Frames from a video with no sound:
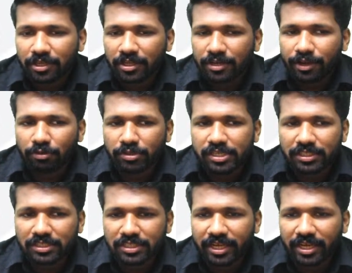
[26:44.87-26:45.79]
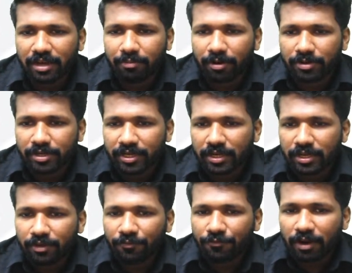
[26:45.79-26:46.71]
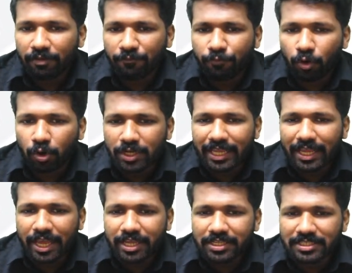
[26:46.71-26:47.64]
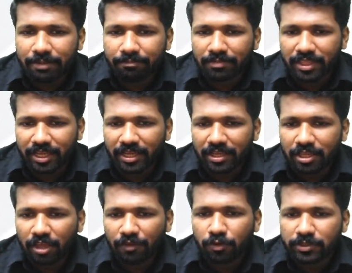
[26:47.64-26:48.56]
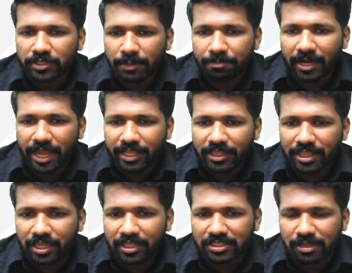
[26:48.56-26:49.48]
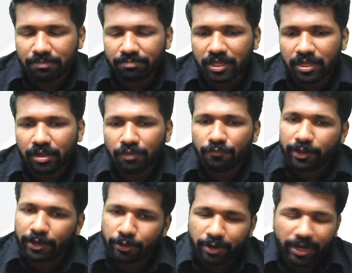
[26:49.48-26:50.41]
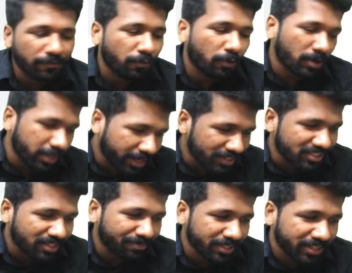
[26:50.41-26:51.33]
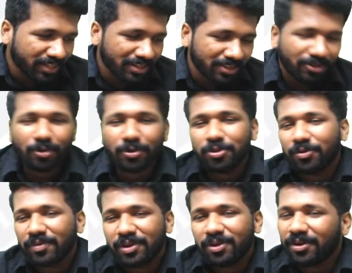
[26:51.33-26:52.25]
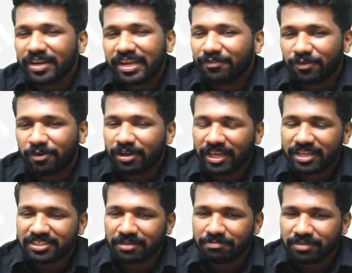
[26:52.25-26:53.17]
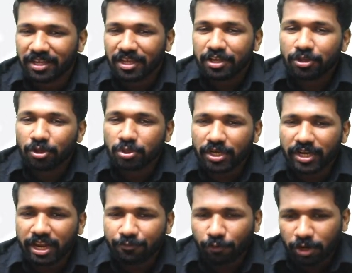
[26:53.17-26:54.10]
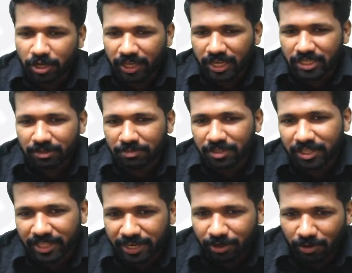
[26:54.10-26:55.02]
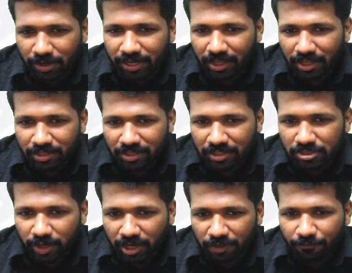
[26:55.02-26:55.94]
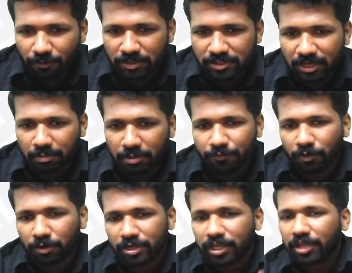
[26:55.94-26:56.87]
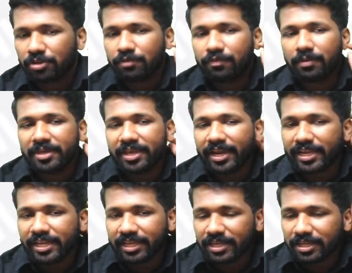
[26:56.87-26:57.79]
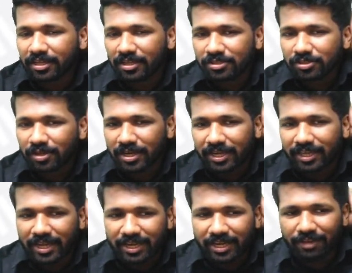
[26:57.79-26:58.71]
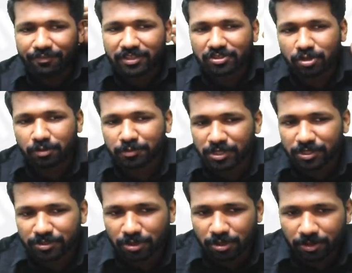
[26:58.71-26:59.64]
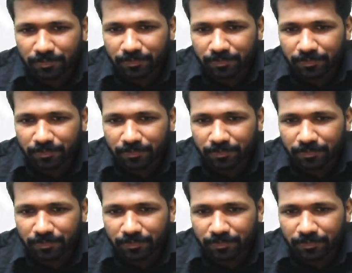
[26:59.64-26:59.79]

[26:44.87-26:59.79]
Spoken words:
Now just think about it. From 48 something, if you subtract 3 something, will you get 48 something? No, you will not get 48 something. You should get 48 something, then only this 24's double 48 you will be getting. So clearly first option is wrong.